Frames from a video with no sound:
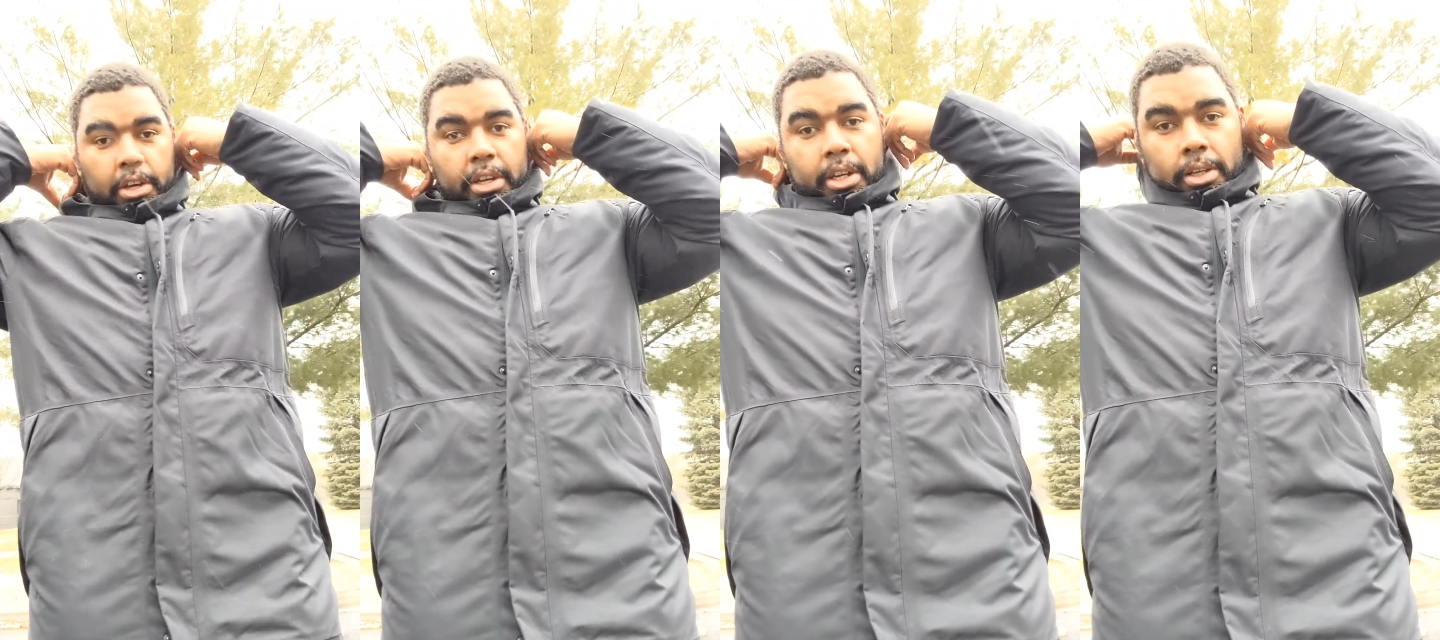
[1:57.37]
a
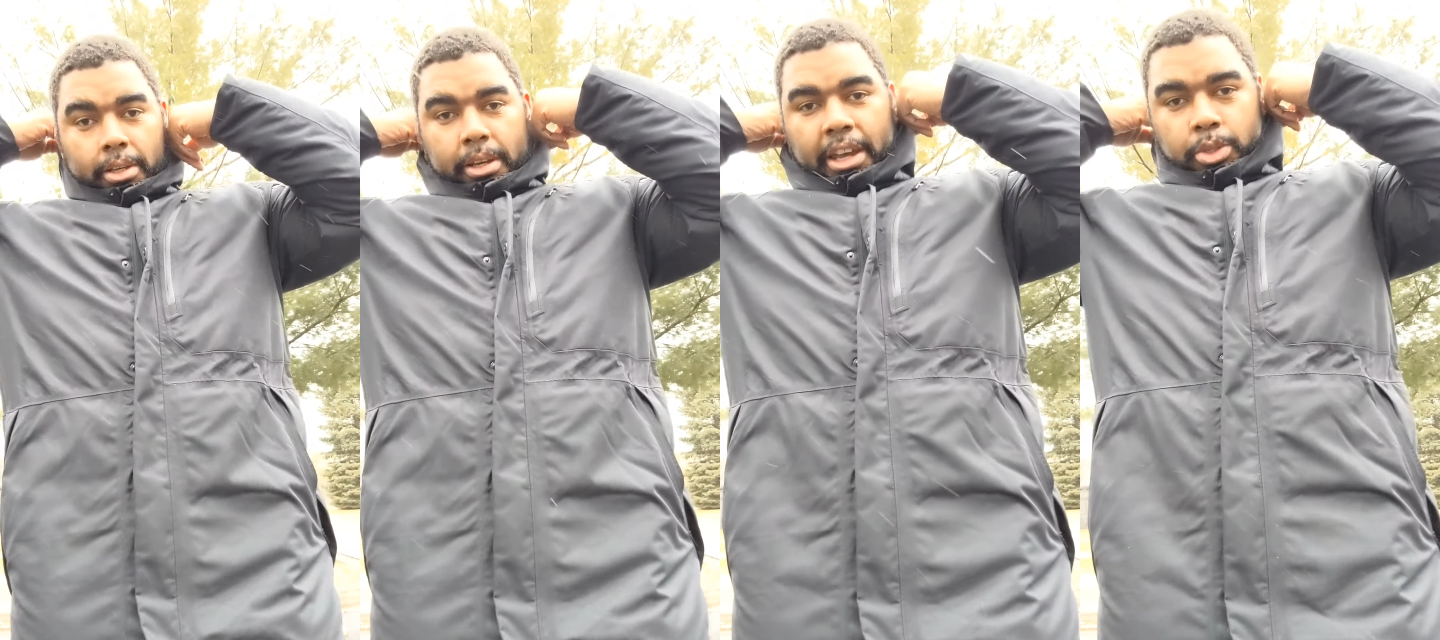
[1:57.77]
hood
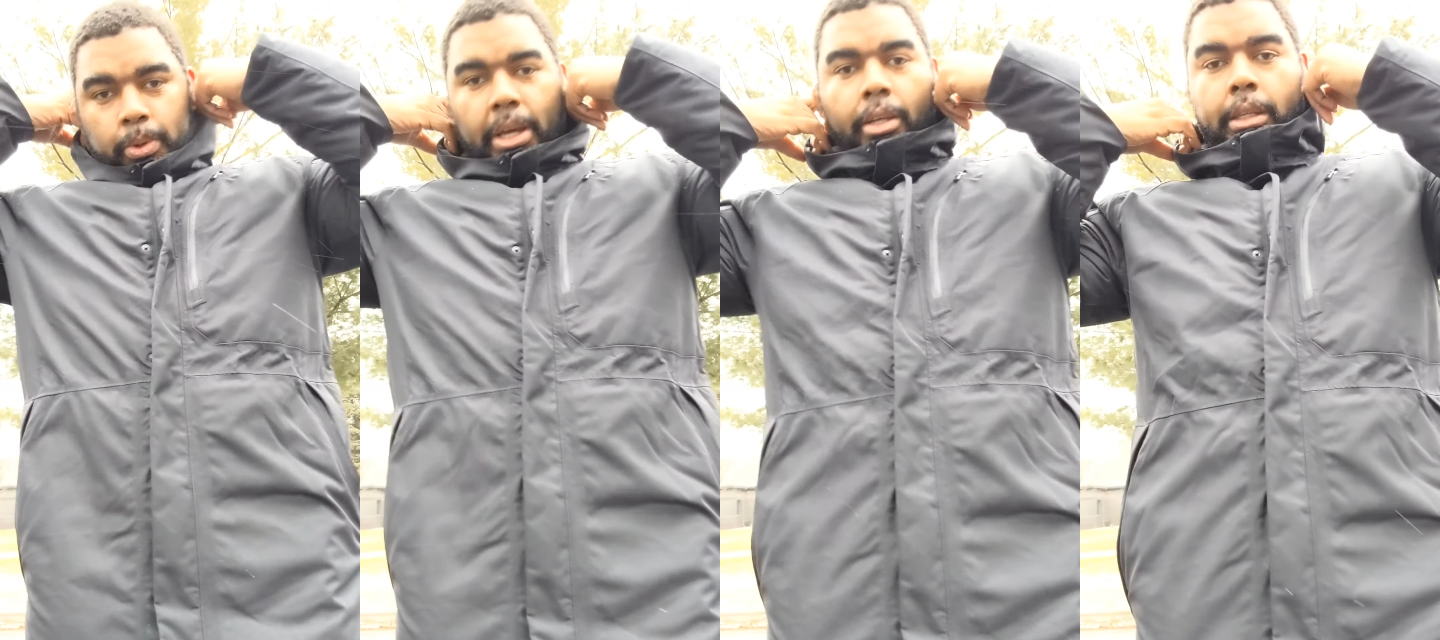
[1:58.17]
as
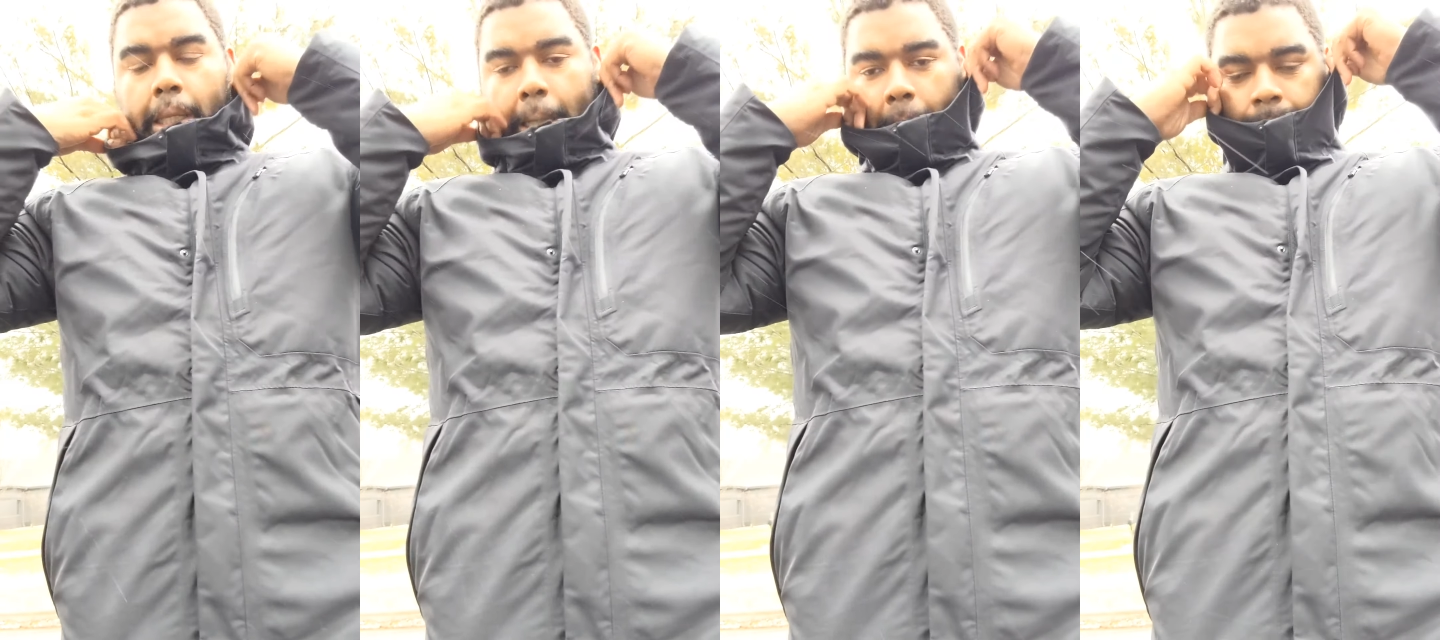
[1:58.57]
well.
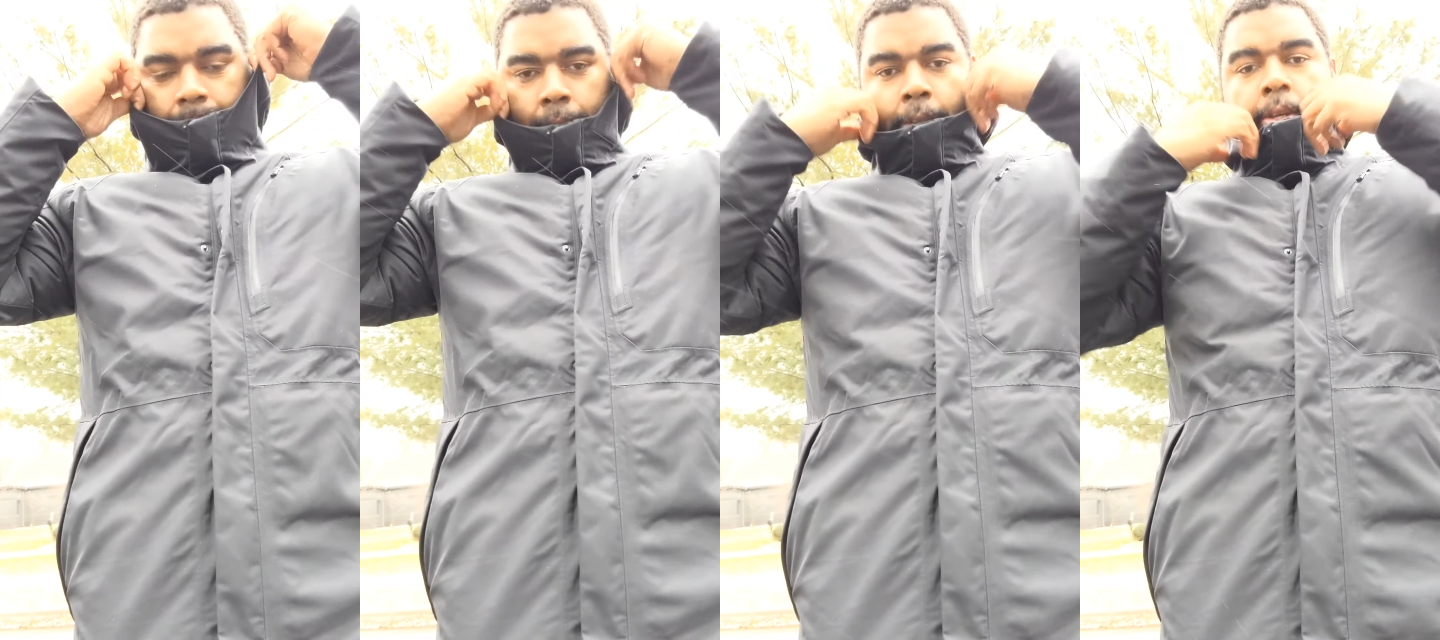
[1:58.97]

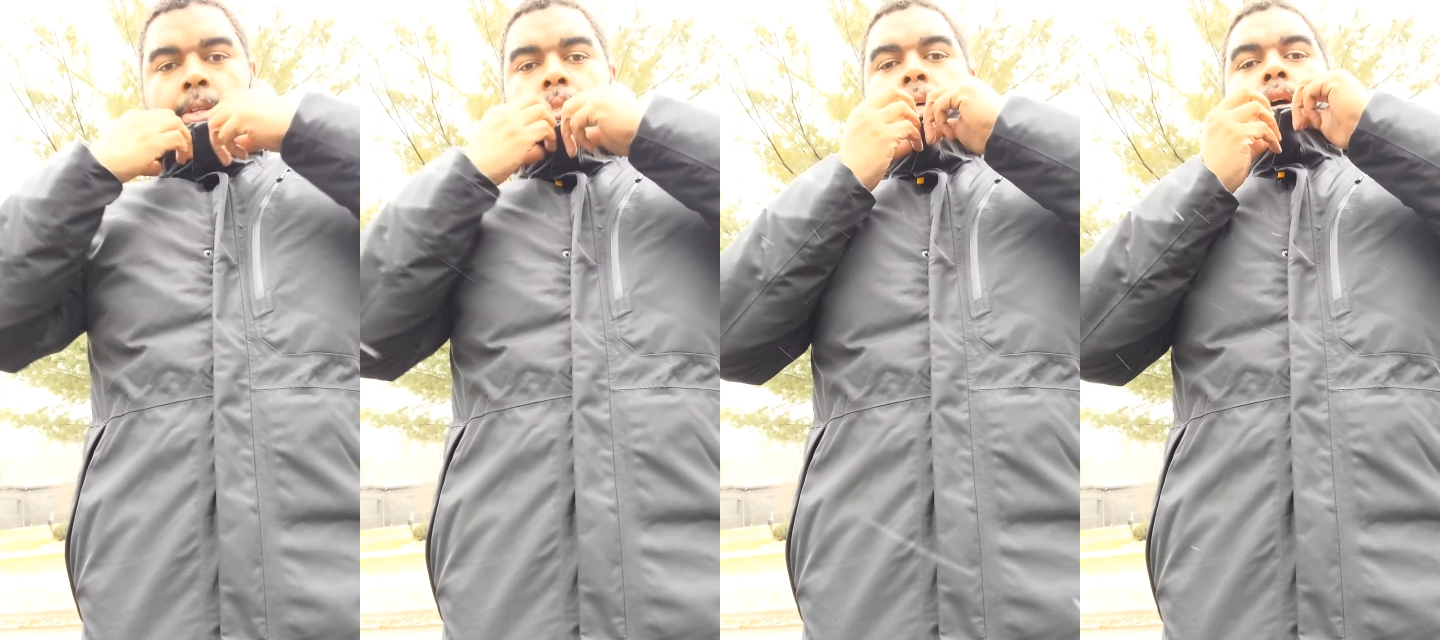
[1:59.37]

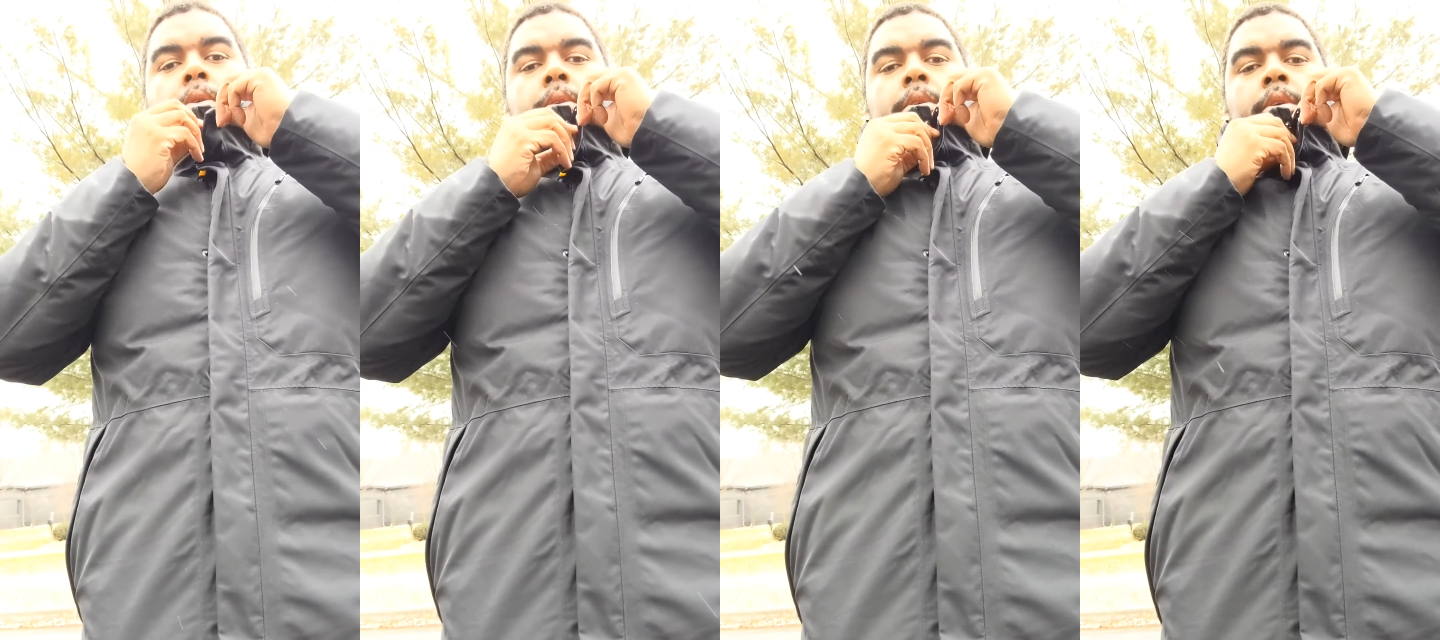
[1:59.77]
So